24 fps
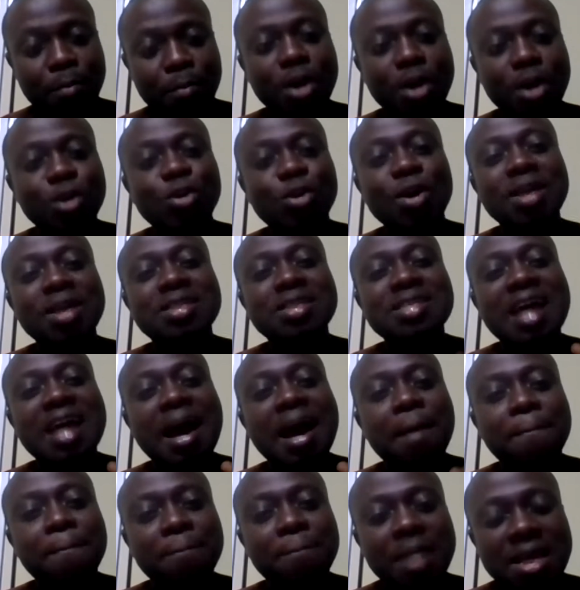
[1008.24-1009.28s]
But you know, it's
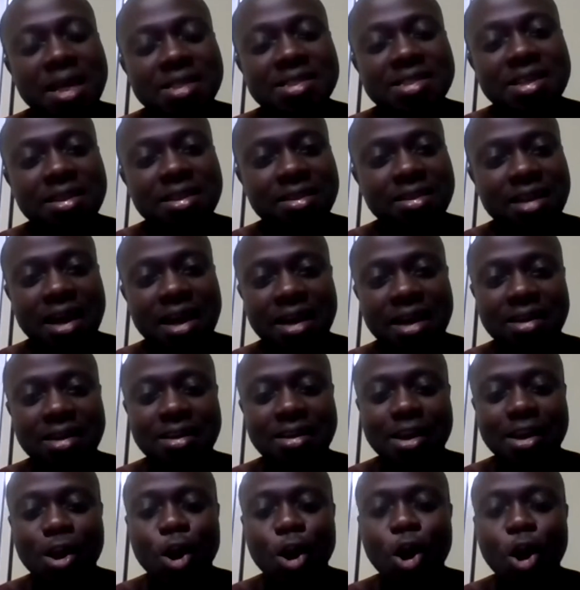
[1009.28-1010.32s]
amazing
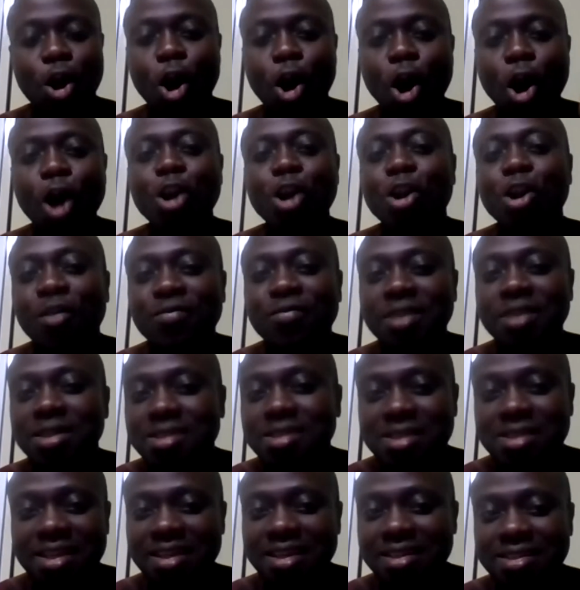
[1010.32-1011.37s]
that all of
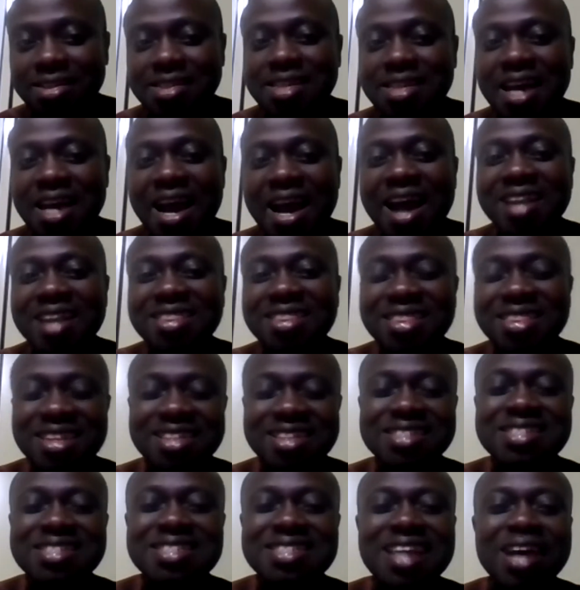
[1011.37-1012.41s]
these things are
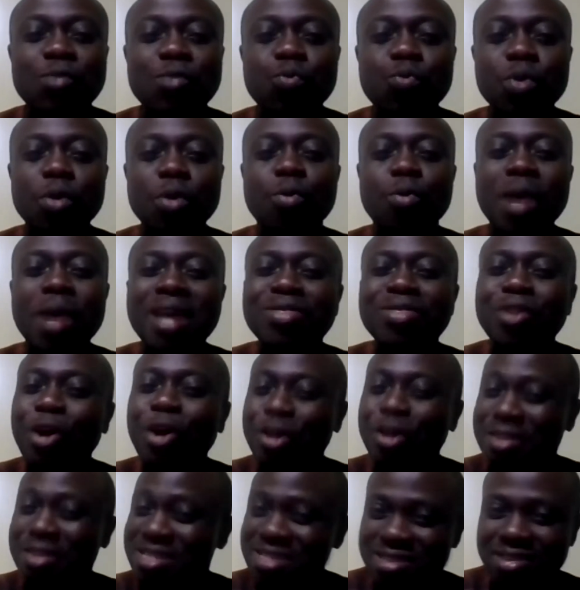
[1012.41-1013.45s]
things that we were
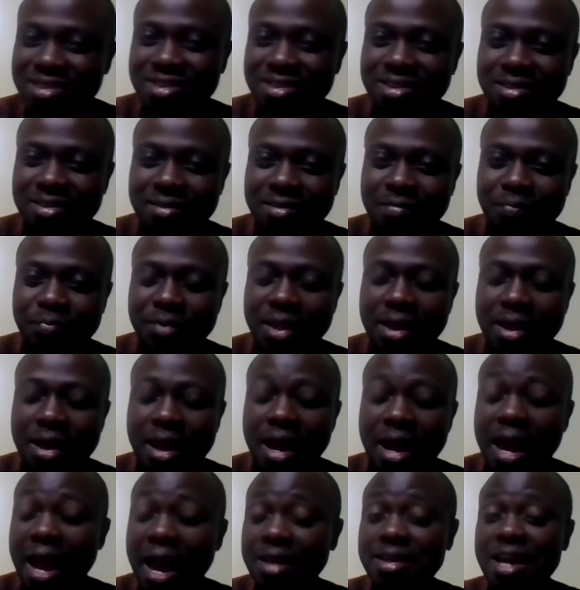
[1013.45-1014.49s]
taught. And
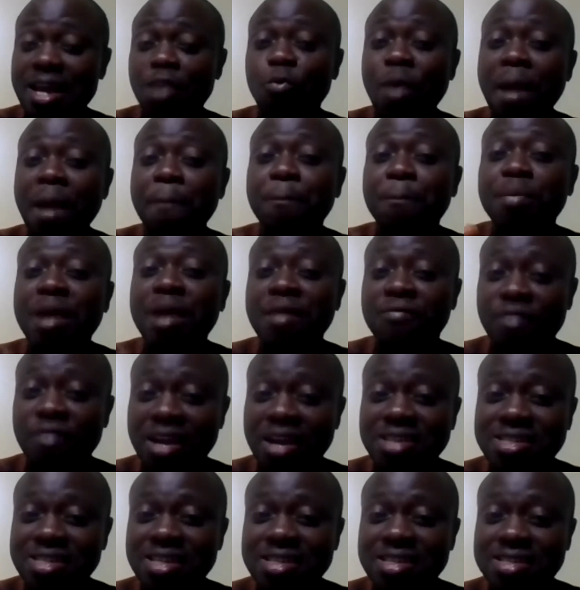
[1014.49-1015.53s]
then when
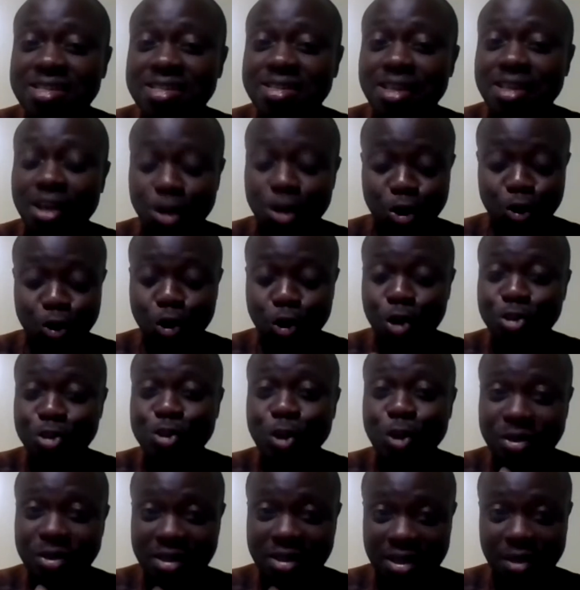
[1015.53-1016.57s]
preferences grow
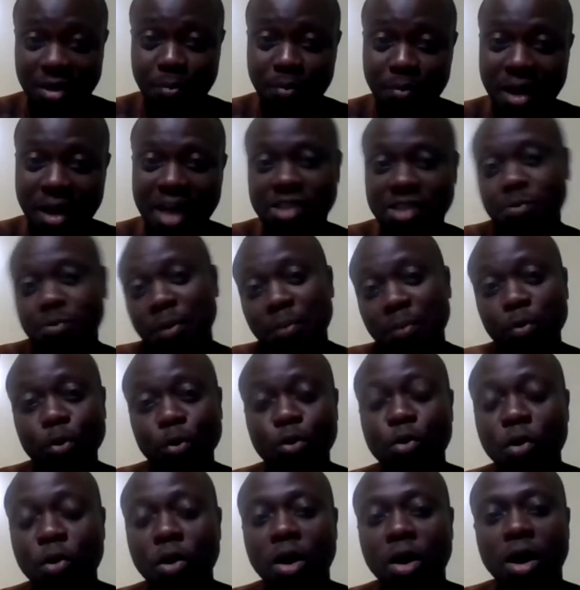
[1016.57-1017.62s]
so deep, as people
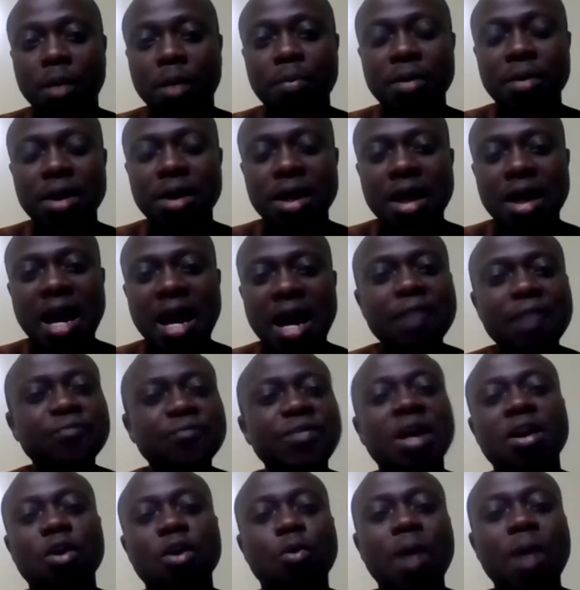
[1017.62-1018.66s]
grow up,
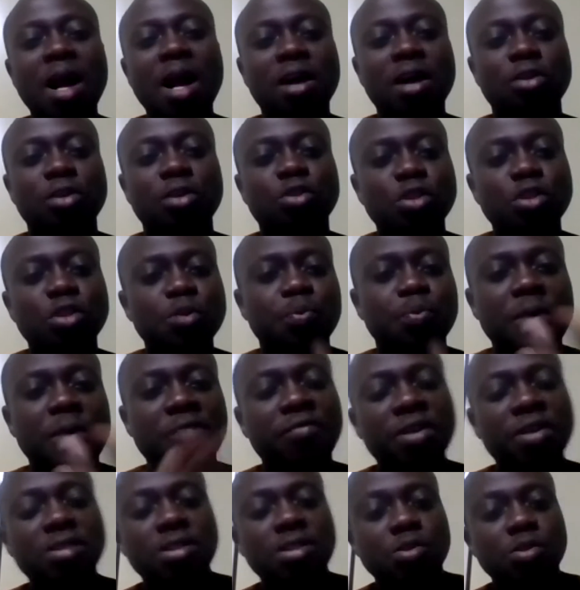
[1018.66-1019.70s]
after a while, those
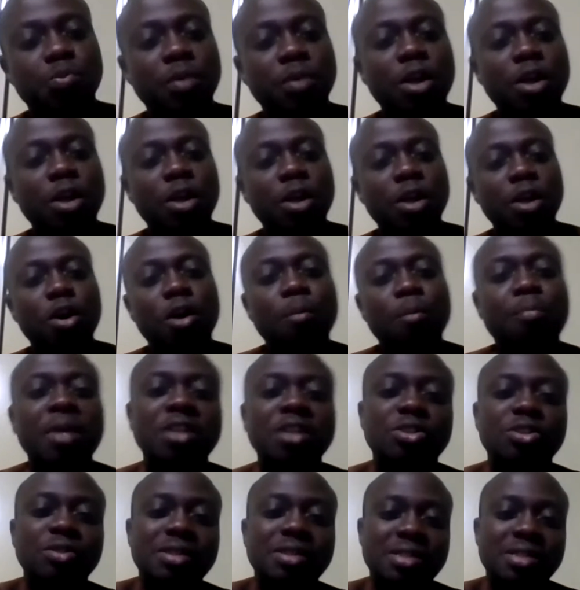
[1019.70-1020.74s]
preferences become
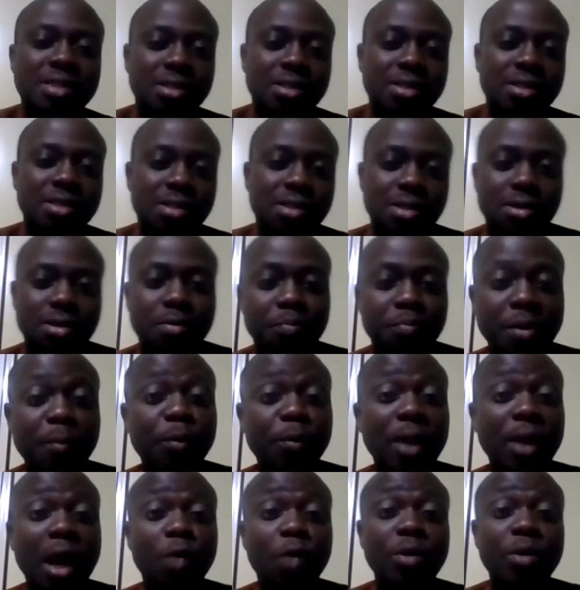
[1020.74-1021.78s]
prejudices.
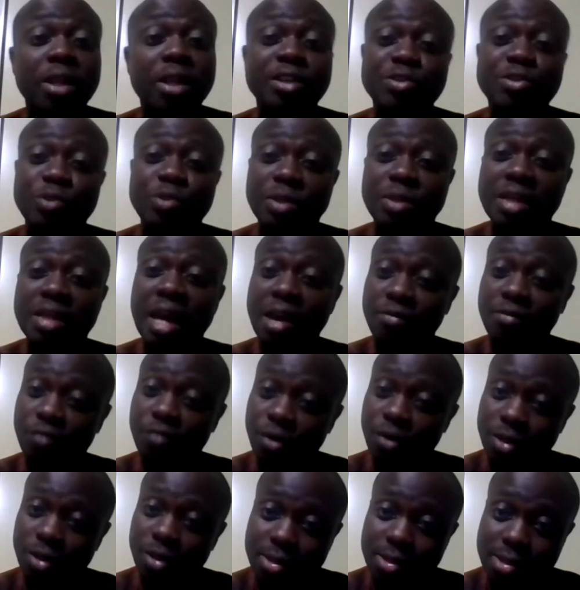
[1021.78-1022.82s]
People are willing to
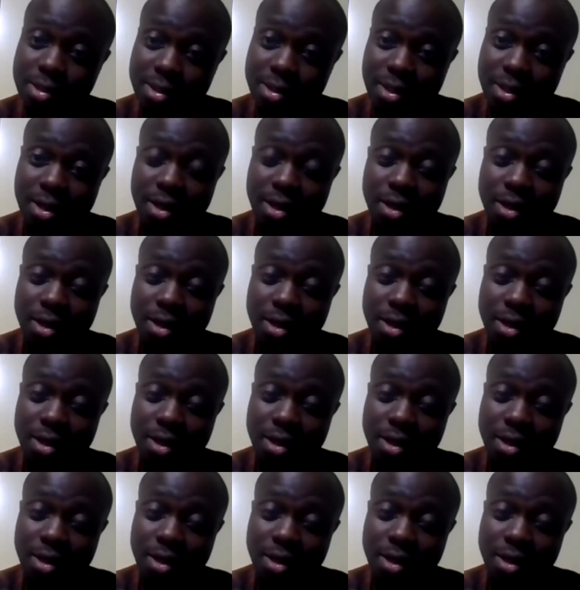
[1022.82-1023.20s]
die for it.